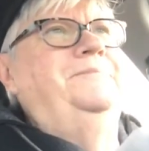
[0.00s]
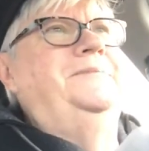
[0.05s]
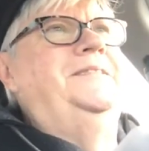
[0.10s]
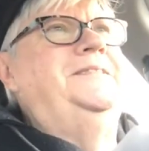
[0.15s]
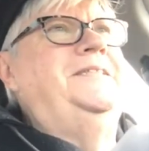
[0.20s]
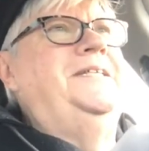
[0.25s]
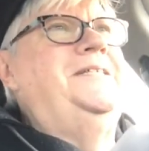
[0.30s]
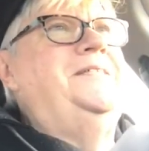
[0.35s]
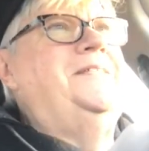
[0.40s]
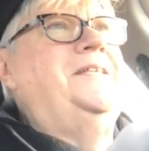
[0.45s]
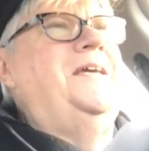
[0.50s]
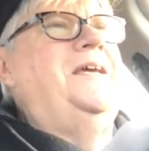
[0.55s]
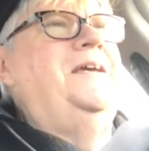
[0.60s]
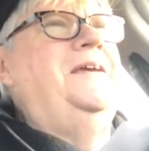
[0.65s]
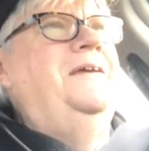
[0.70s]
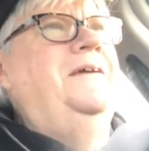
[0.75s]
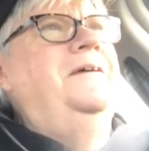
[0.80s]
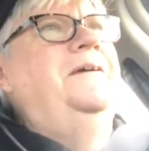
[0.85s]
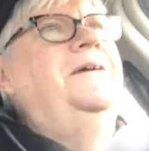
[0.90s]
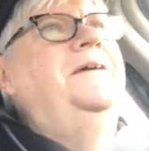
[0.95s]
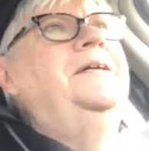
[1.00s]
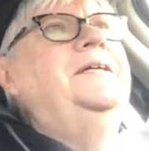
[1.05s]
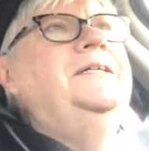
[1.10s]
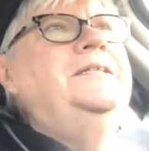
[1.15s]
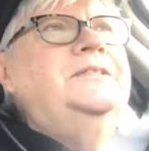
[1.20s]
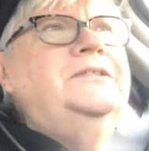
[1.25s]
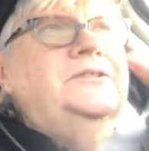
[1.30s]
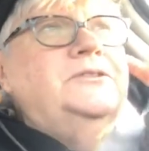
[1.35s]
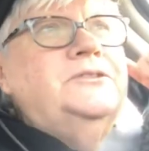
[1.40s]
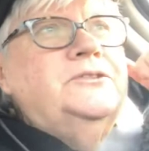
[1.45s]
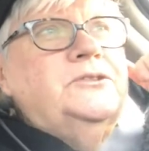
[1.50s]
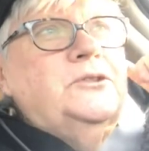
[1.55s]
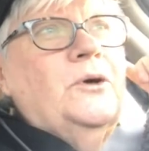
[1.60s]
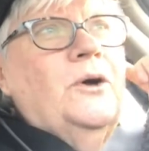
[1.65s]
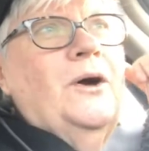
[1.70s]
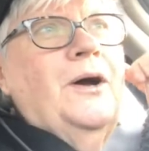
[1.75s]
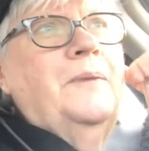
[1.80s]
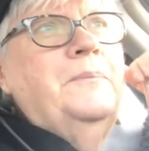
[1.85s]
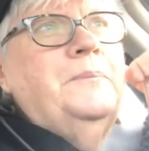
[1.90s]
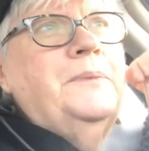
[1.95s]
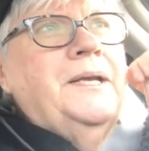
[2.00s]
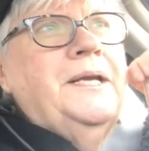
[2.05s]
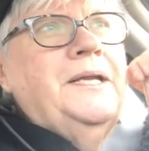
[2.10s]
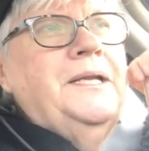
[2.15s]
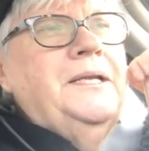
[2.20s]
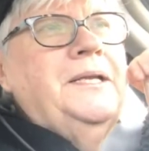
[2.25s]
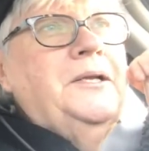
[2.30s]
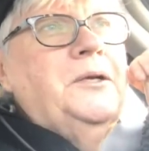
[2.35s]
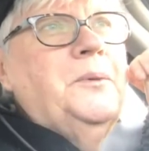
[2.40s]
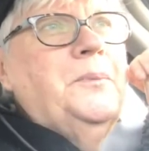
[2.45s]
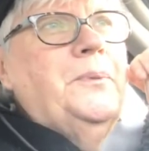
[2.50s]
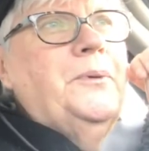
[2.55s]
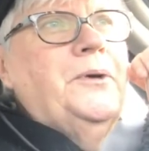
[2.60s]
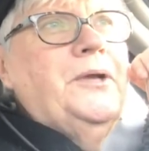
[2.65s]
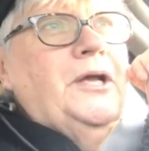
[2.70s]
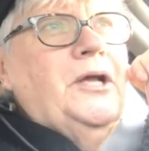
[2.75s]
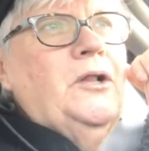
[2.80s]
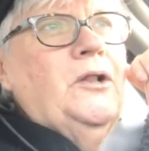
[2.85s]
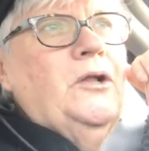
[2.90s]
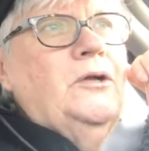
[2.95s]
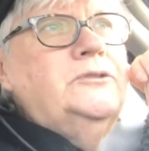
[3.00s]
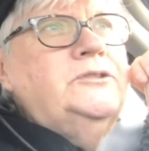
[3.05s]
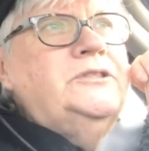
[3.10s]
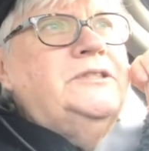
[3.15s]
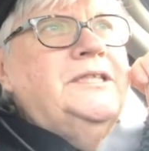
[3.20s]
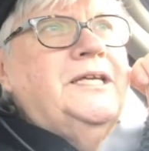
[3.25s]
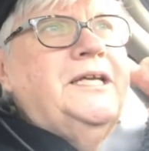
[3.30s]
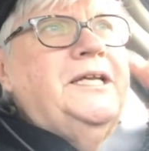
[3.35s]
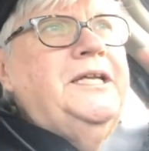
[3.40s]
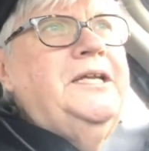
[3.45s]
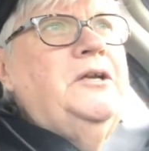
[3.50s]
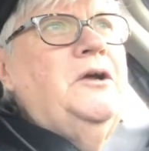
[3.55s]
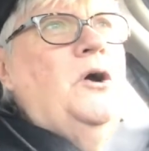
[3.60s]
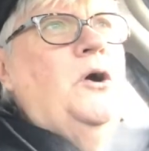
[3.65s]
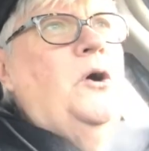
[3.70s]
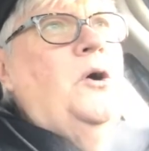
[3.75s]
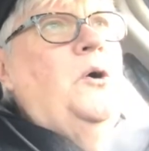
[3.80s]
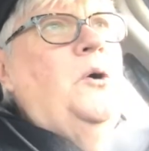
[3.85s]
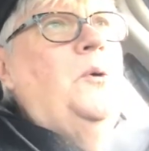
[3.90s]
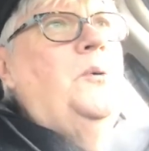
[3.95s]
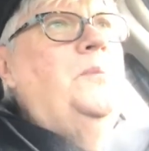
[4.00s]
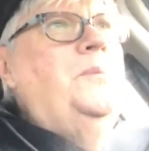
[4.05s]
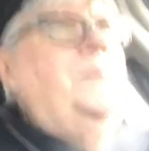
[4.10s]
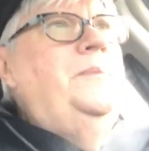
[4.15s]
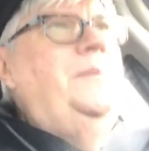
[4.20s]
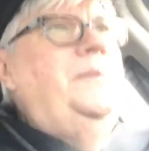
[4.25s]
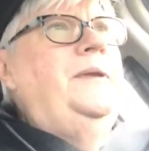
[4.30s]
as they say. So I'm getting here pretty close to getting home,